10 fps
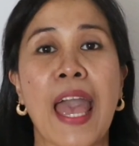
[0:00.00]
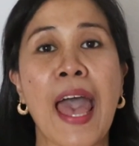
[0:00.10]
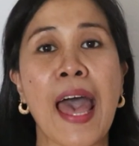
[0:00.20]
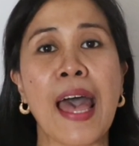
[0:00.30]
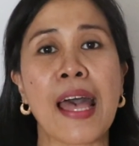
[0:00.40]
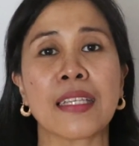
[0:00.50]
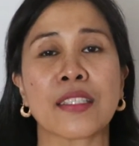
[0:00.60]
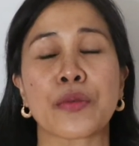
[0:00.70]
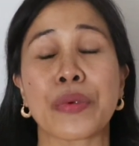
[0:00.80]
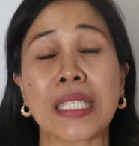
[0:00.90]

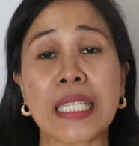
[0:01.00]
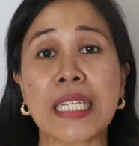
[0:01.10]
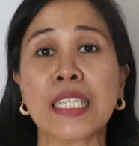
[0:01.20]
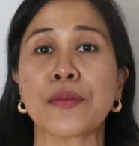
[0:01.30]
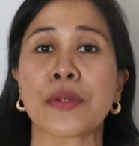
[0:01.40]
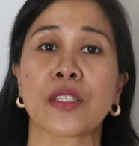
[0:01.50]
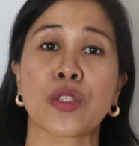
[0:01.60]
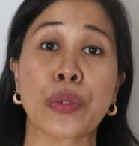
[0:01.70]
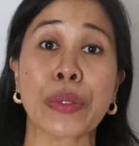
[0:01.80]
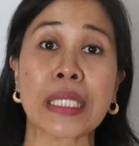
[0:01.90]
as a resident or a
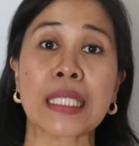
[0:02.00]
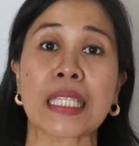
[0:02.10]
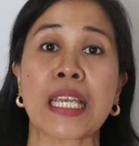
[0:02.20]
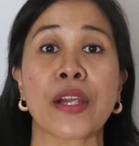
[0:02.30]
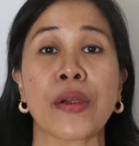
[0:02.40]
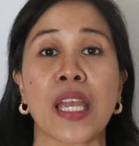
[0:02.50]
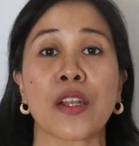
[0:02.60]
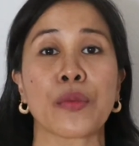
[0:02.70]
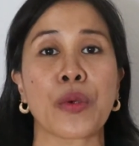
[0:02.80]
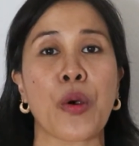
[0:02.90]
tourist here
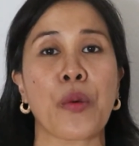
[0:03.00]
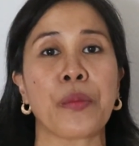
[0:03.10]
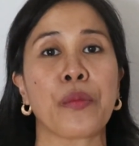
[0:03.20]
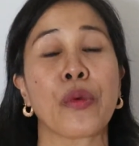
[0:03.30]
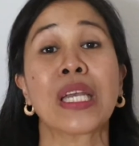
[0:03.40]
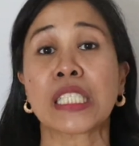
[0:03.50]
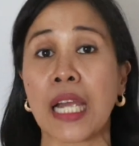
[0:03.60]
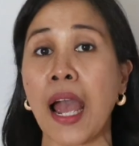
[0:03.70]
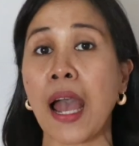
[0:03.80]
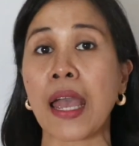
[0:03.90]
in Rome, which
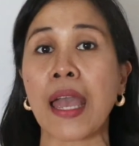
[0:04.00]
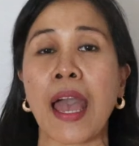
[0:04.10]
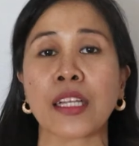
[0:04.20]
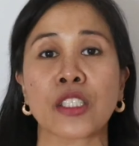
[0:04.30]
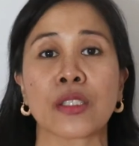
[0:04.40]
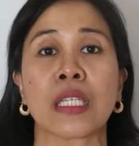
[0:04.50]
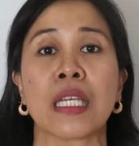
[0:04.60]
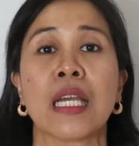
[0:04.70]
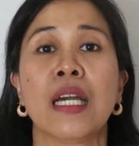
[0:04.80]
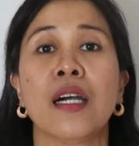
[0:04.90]
I
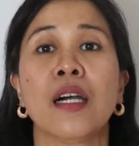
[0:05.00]
actually